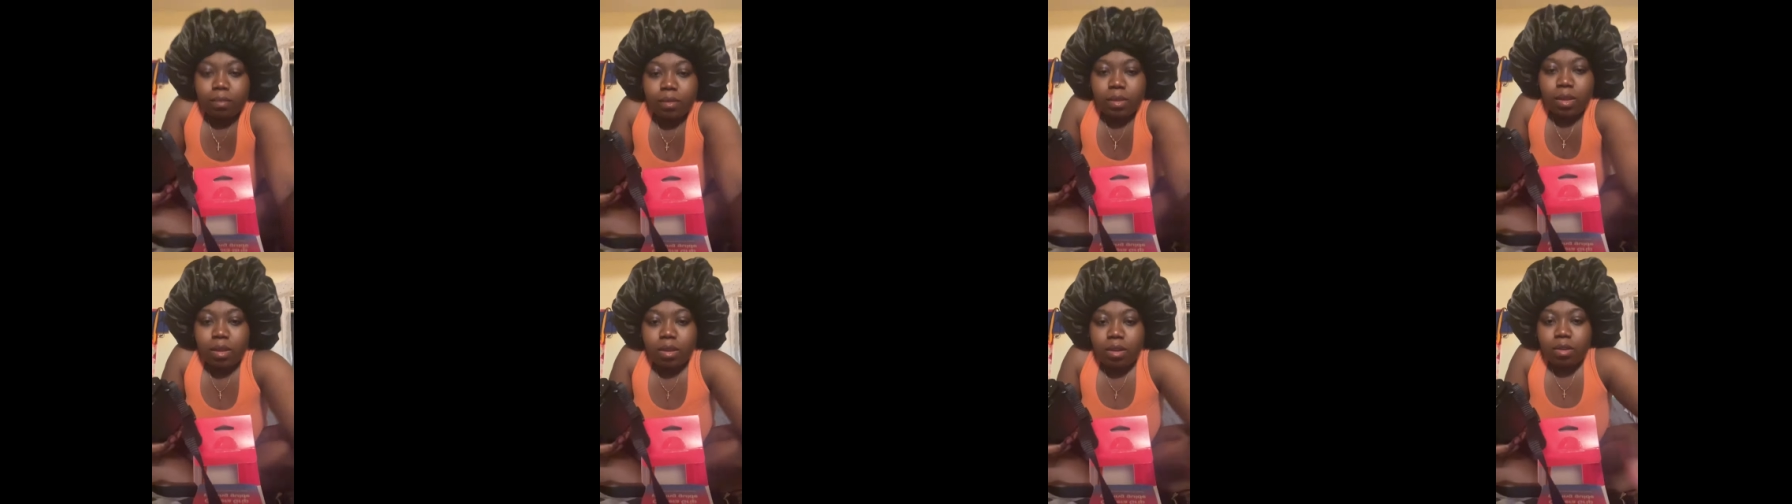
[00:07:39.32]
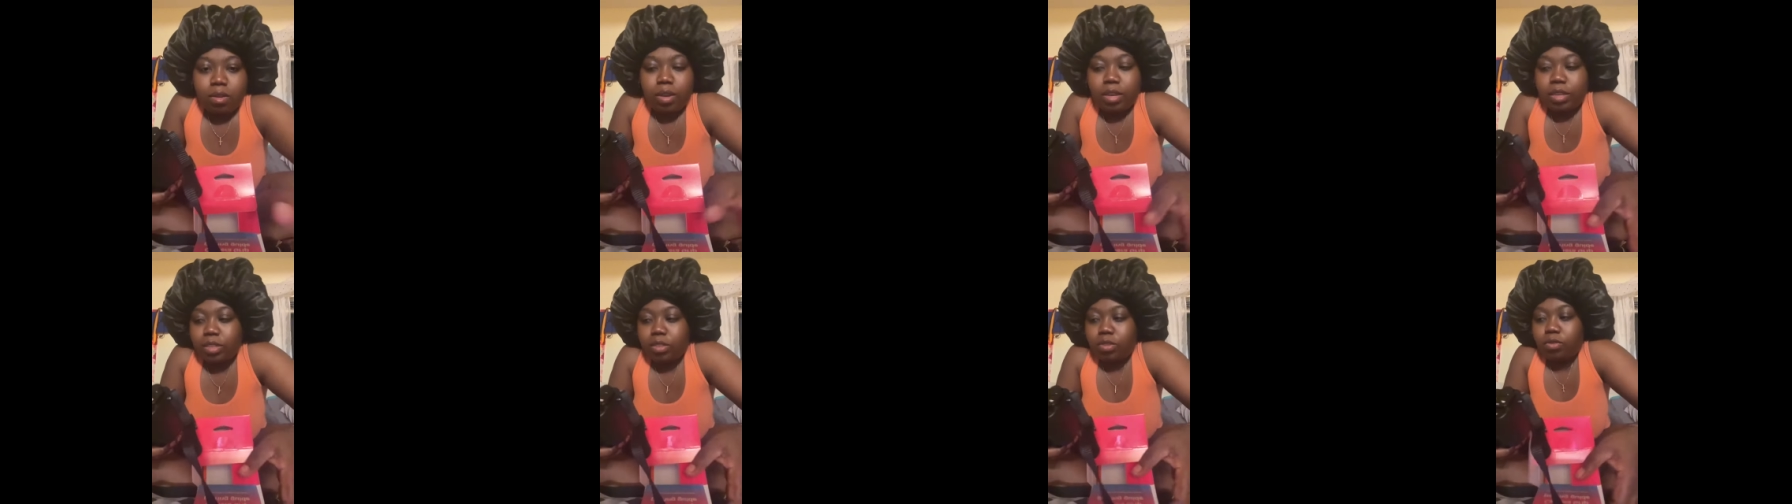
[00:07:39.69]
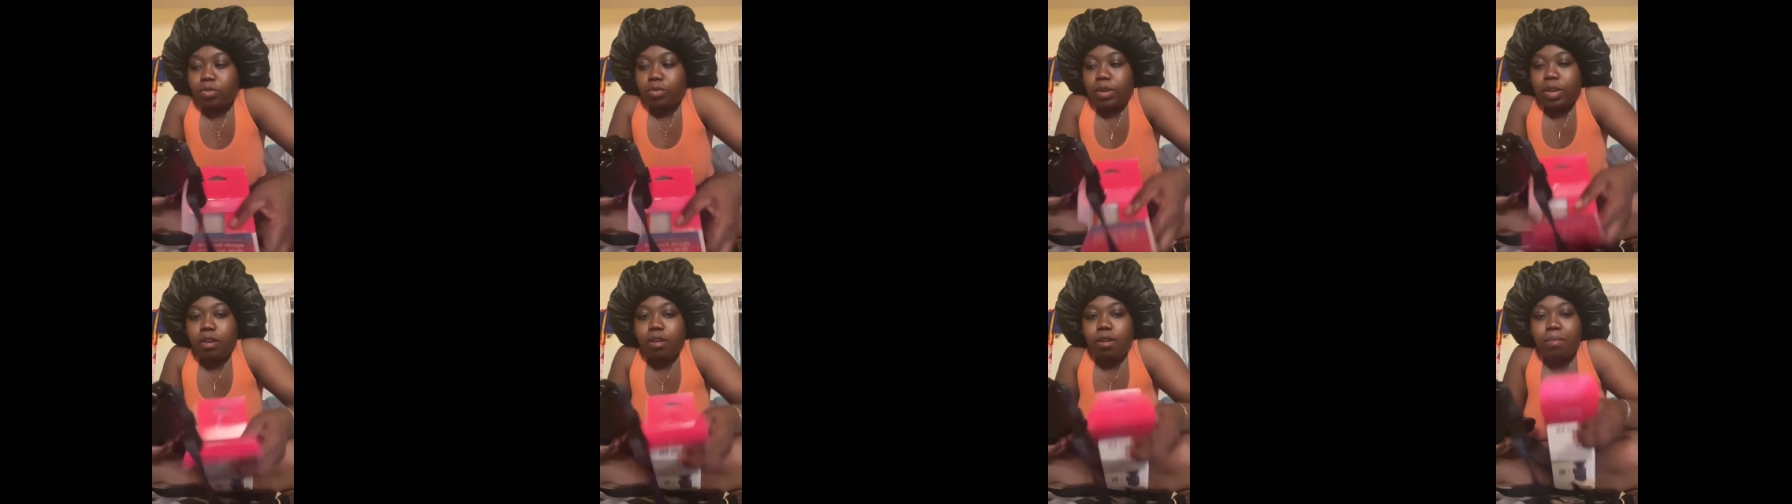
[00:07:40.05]
up with this.
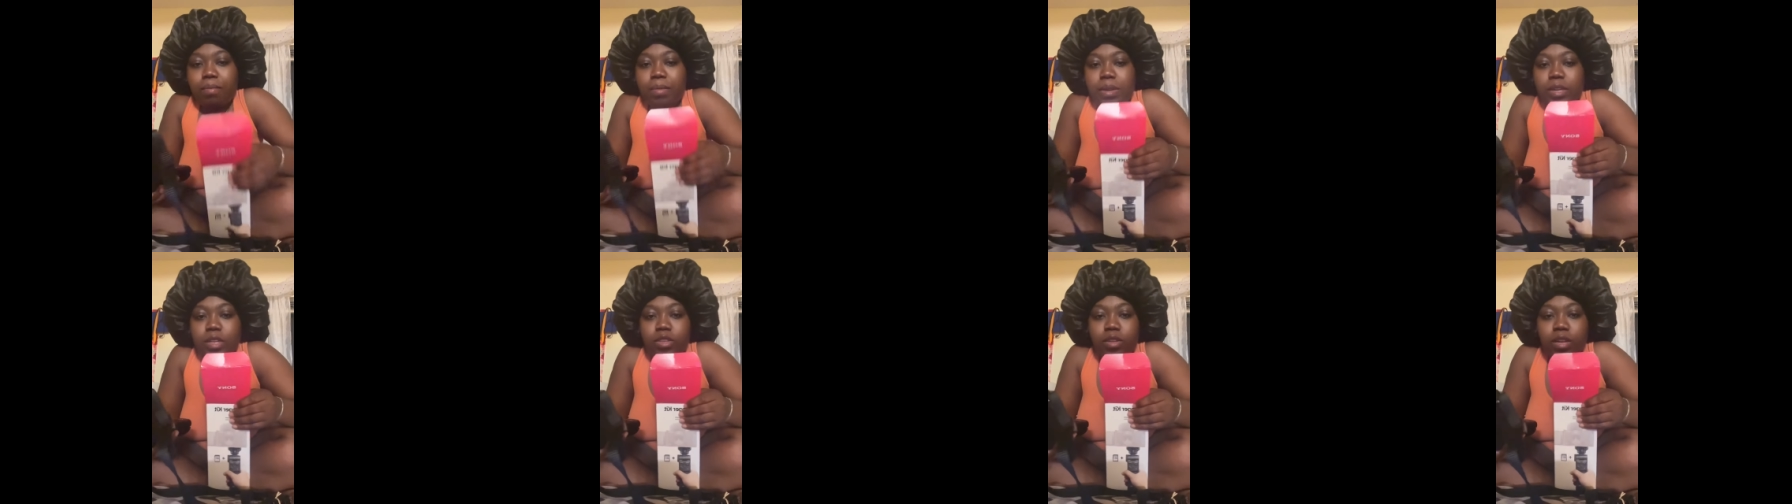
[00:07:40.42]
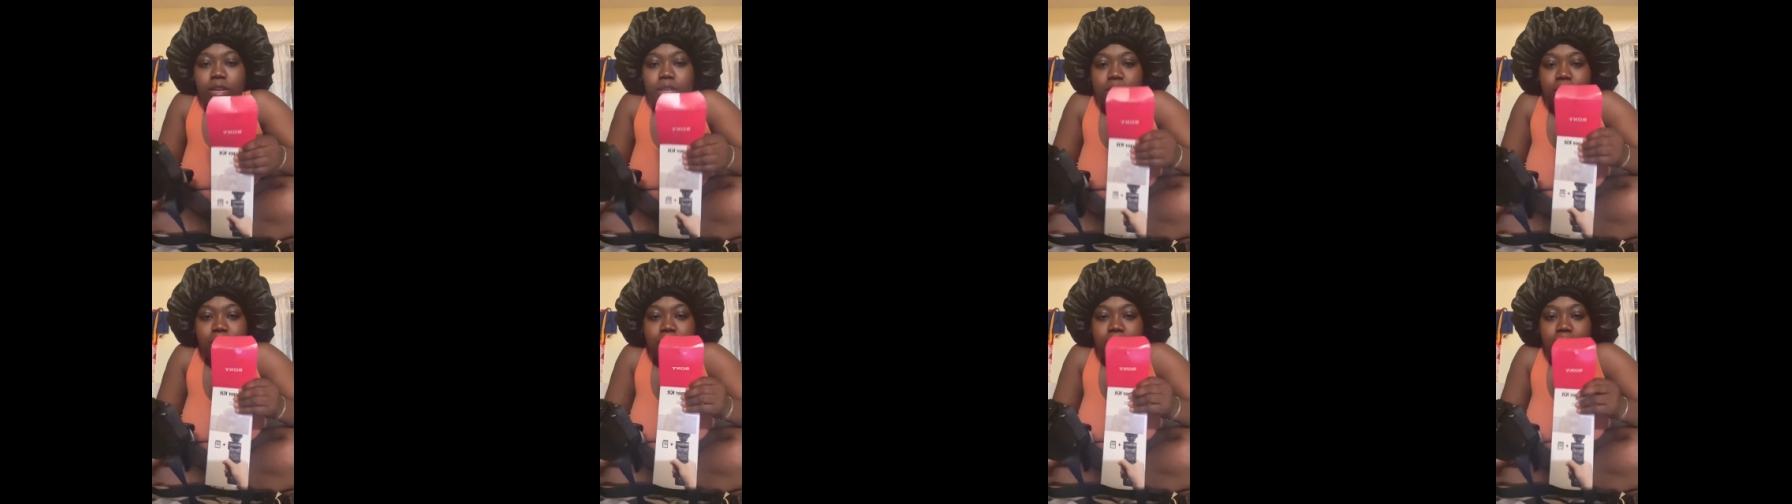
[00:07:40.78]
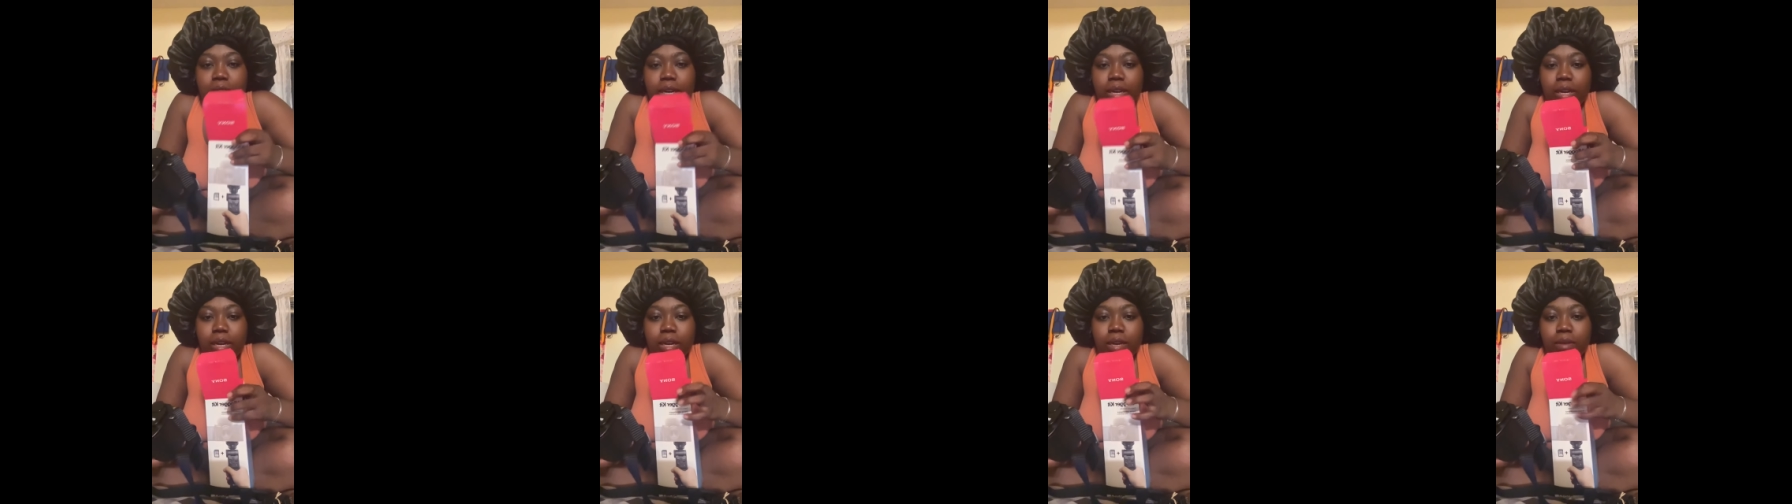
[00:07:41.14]
So
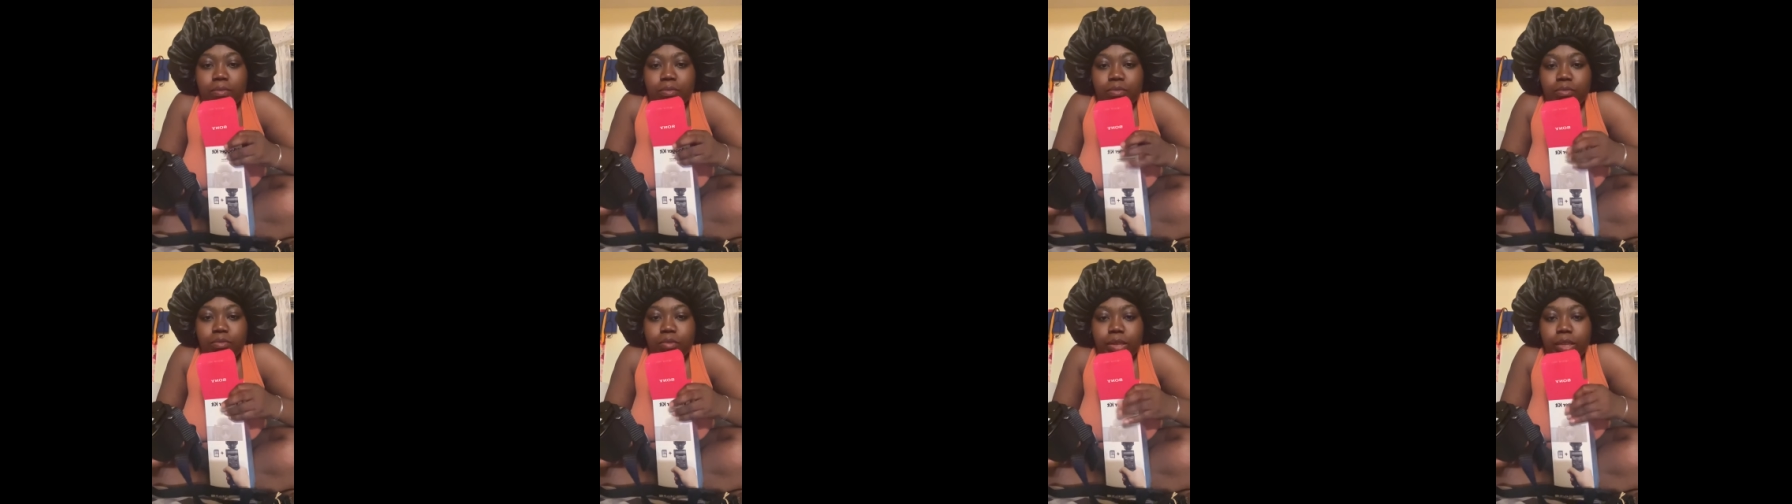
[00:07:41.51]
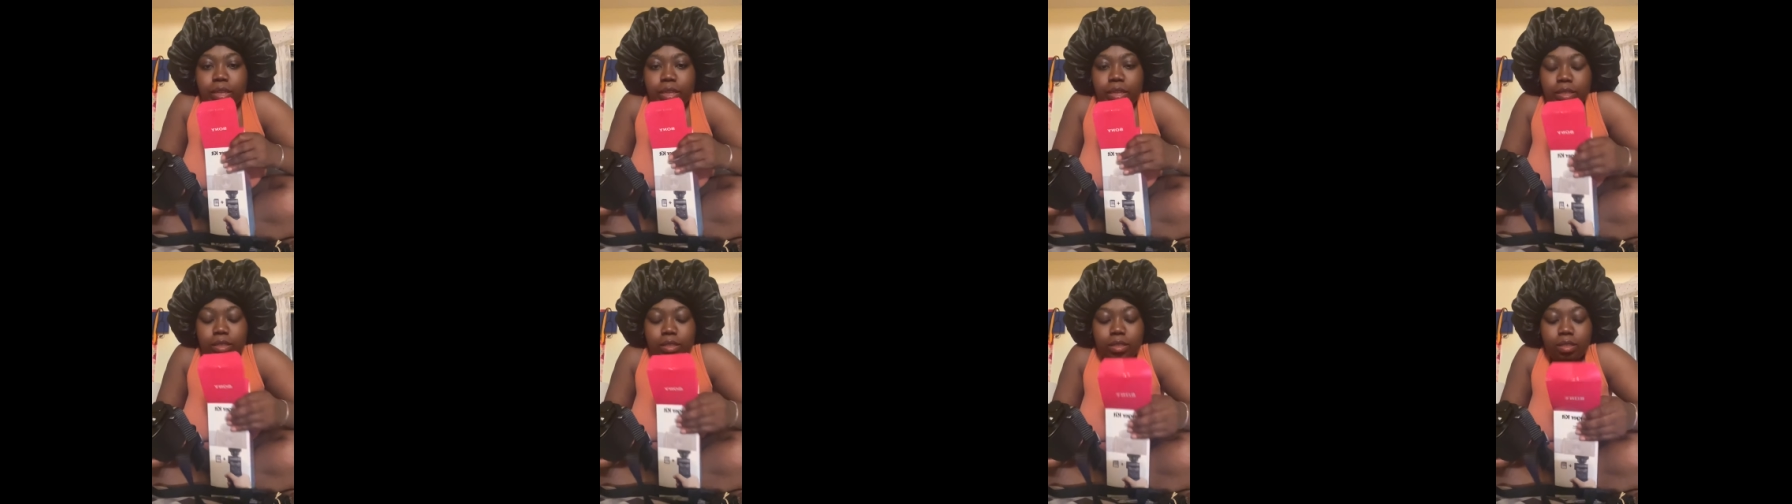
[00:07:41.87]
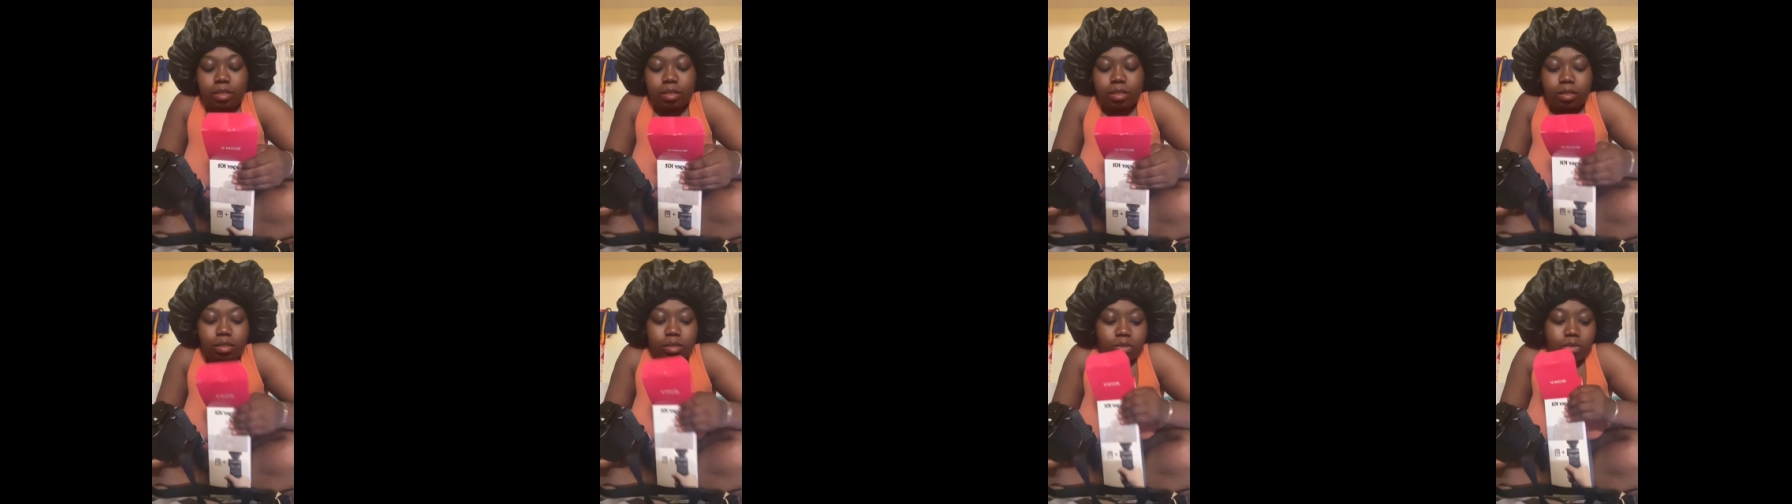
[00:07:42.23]
y'all just
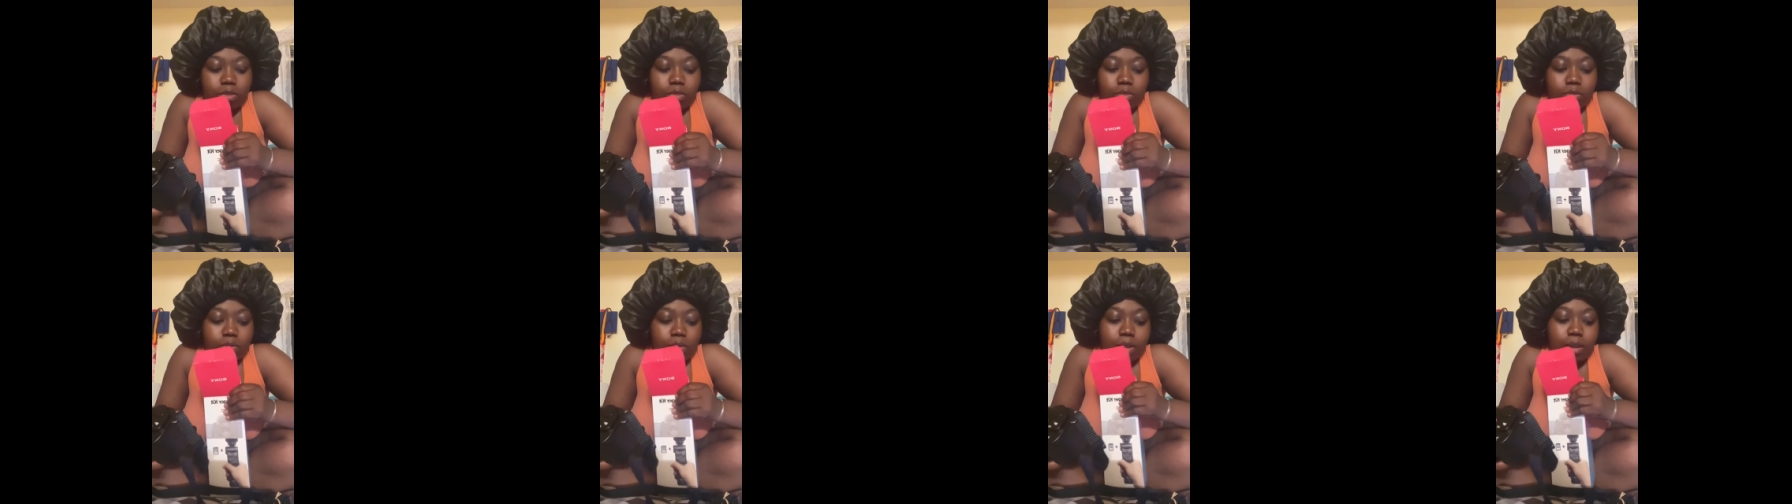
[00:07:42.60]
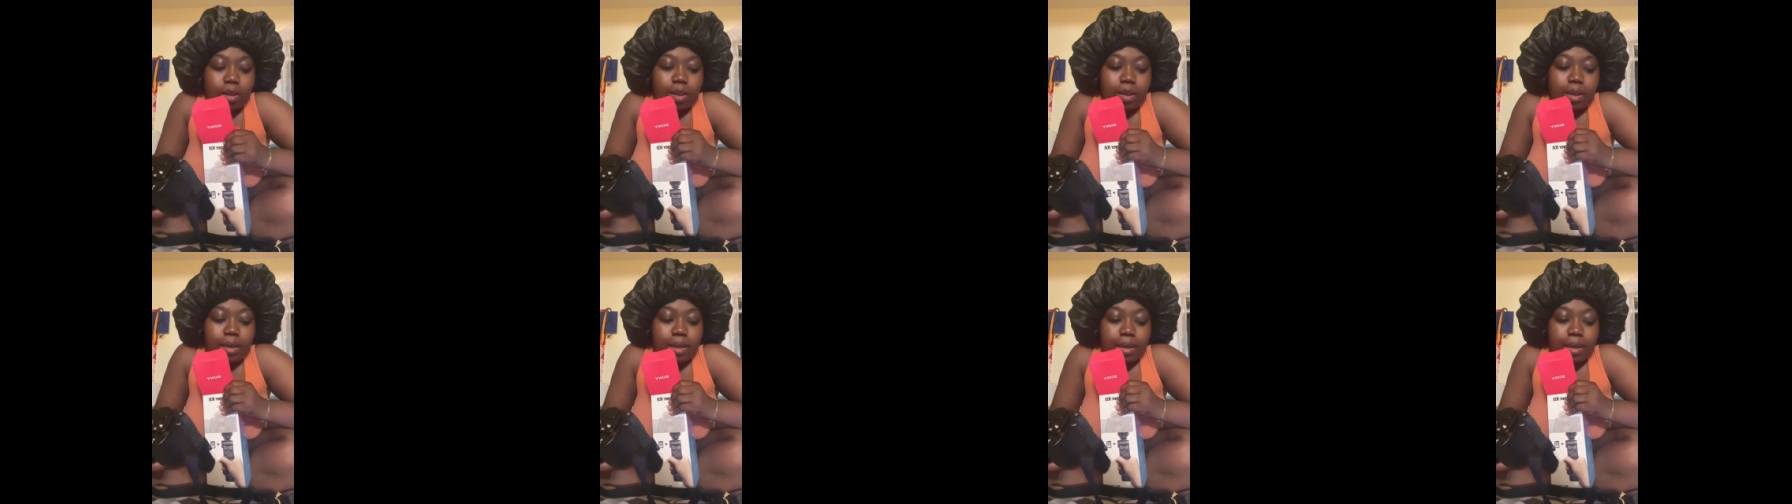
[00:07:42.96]
gonna have to wait,